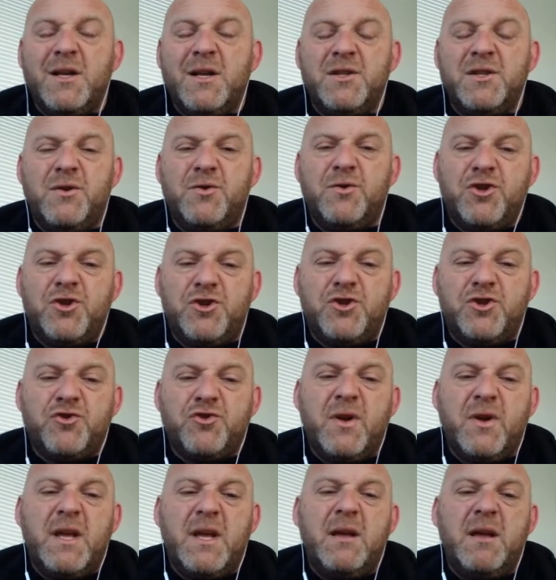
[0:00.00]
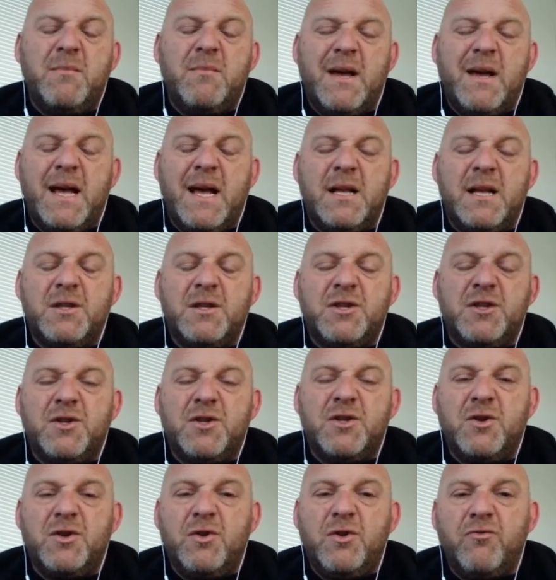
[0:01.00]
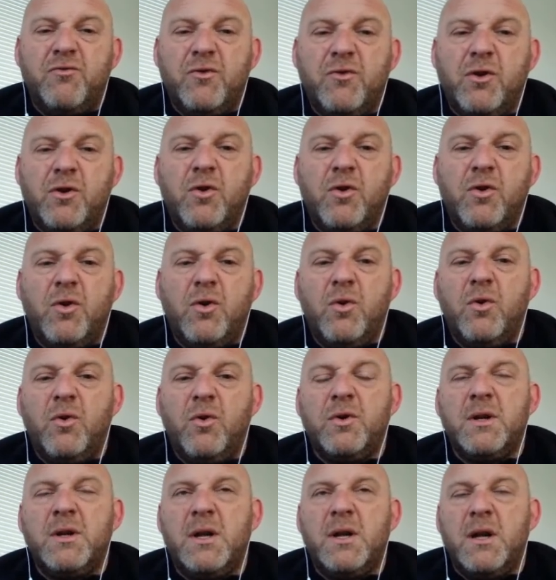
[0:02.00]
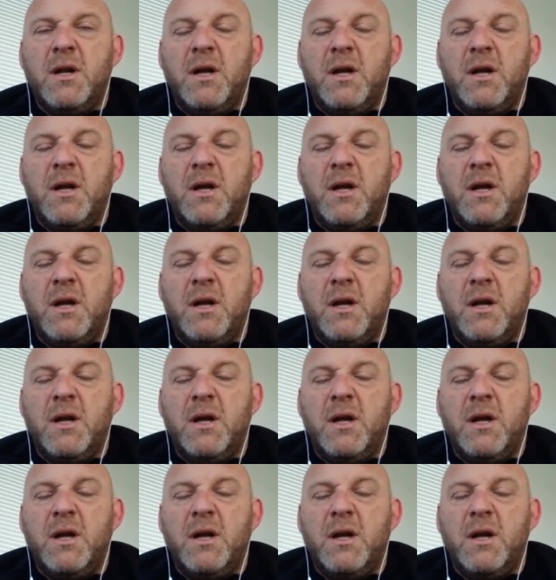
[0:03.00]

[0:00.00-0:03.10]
to stream and to record